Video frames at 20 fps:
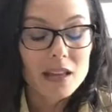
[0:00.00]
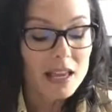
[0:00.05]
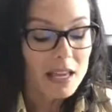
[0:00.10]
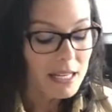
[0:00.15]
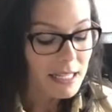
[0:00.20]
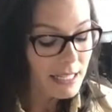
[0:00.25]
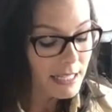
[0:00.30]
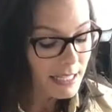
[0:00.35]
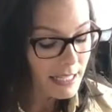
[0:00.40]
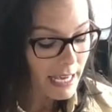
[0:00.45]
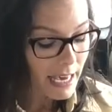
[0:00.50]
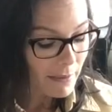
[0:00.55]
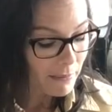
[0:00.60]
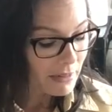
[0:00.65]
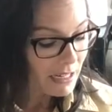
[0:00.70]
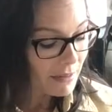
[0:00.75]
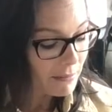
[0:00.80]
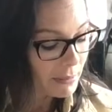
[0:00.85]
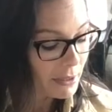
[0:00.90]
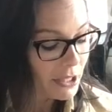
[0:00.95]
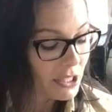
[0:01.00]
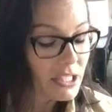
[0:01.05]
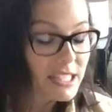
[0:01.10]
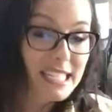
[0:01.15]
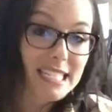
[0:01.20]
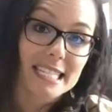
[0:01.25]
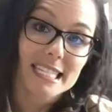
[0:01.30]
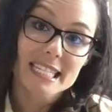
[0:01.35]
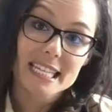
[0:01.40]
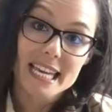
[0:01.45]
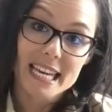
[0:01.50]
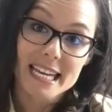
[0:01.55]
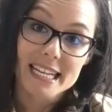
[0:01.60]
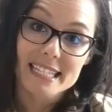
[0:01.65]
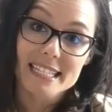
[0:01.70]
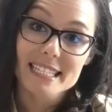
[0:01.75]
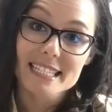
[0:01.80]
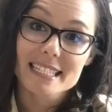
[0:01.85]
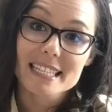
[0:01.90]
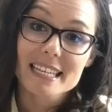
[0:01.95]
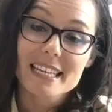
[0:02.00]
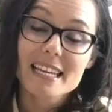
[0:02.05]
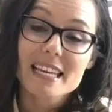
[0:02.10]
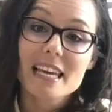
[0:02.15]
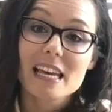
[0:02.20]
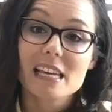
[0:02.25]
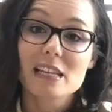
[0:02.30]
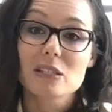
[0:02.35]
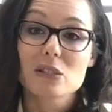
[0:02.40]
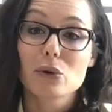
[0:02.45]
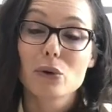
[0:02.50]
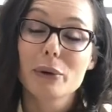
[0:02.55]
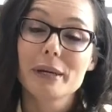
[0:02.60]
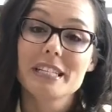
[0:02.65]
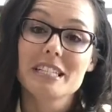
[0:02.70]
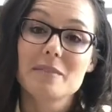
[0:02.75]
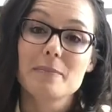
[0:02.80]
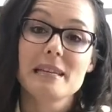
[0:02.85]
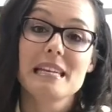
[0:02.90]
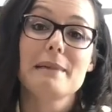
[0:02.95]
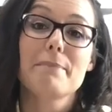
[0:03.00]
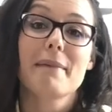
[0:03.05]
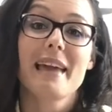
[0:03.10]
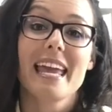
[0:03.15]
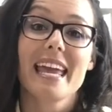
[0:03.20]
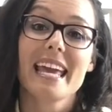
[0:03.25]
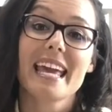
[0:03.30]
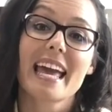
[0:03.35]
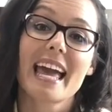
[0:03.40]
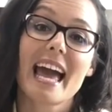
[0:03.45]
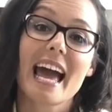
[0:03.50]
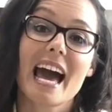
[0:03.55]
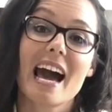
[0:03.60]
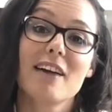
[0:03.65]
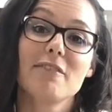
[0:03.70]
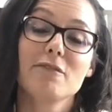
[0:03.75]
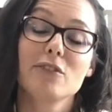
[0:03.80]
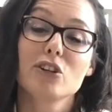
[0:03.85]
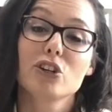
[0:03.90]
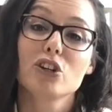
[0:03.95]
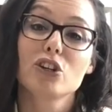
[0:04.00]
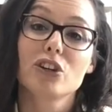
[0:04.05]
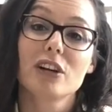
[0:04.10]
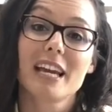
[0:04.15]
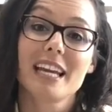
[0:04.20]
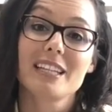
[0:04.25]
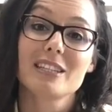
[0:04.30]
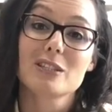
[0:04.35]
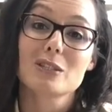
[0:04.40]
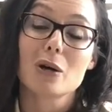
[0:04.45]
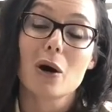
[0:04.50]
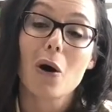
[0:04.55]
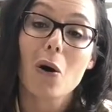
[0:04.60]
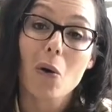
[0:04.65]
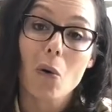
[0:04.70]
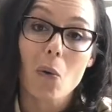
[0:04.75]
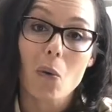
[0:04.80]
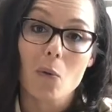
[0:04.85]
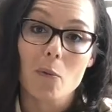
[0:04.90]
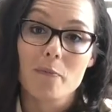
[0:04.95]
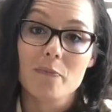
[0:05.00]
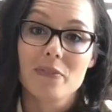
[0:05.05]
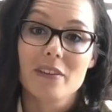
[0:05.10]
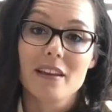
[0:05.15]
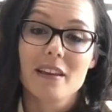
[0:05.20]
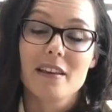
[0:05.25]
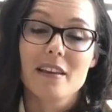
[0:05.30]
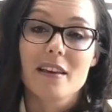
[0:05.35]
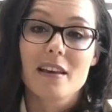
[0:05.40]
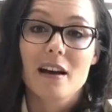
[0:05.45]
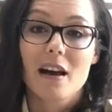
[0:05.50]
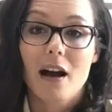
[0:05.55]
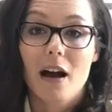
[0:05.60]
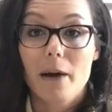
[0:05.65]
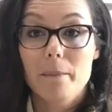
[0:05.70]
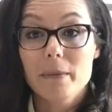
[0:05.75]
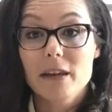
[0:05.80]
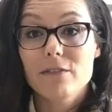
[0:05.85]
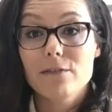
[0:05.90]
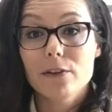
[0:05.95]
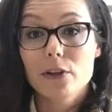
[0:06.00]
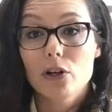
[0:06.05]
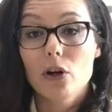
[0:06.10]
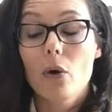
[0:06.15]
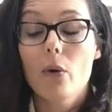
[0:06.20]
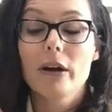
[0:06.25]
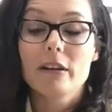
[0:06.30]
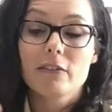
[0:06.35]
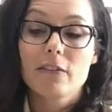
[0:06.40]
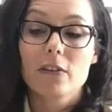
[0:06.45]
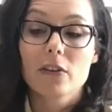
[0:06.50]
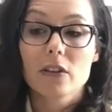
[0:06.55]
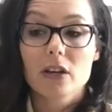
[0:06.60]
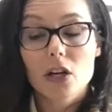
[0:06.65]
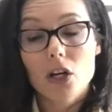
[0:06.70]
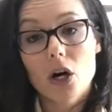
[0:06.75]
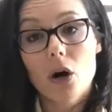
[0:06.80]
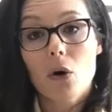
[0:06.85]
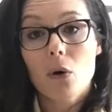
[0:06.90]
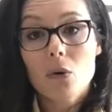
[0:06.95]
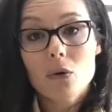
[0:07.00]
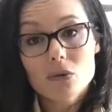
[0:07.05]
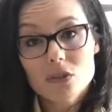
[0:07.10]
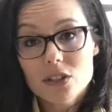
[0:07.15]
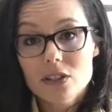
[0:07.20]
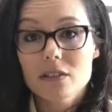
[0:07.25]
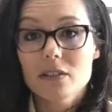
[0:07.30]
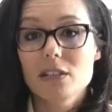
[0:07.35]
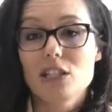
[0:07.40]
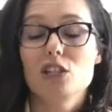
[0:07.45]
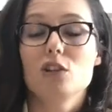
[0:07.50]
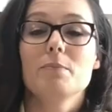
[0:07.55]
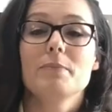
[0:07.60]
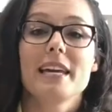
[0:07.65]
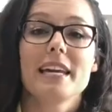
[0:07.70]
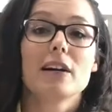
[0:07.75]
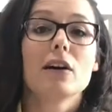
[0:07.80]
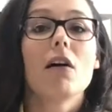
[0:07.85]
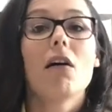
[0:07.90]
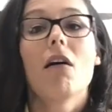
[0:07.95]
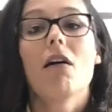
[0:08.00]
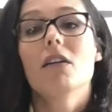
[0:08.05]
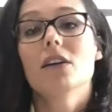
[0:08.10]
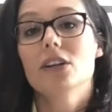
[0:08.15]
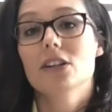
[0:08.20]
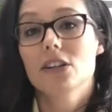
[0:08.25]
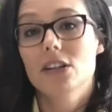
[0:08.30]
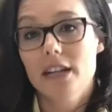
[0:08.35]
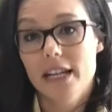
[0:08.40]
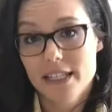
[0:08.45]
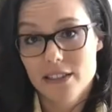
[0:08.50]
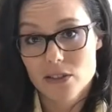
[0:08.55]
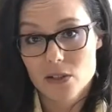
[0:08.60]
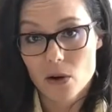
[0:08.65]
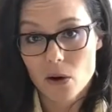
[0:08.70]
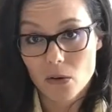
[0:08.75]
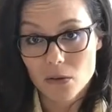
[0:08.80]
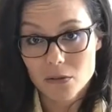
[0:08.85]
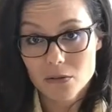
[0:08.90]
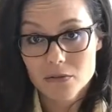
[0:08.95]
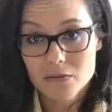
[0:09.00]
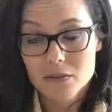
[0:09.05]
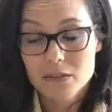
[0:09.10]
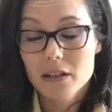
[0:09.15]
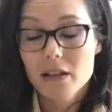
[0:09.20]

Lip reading: Step number 6 is going to be make half your grains whole. If you're going for the gold, you make all your grains whole,